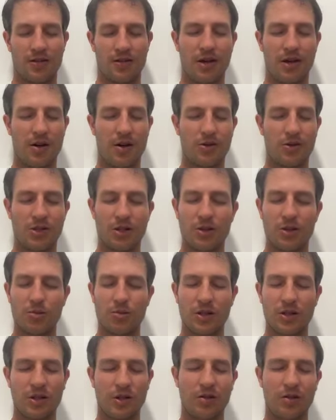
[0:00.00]
without
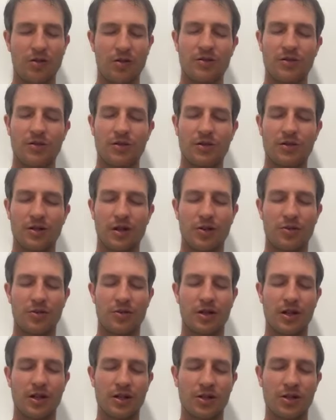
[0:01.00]
judgment,
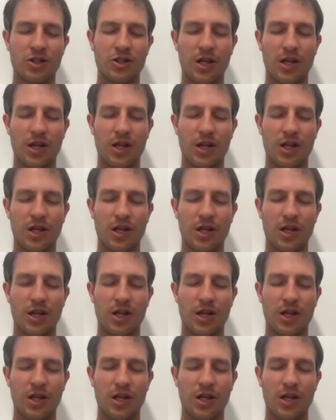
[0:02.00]
without trying to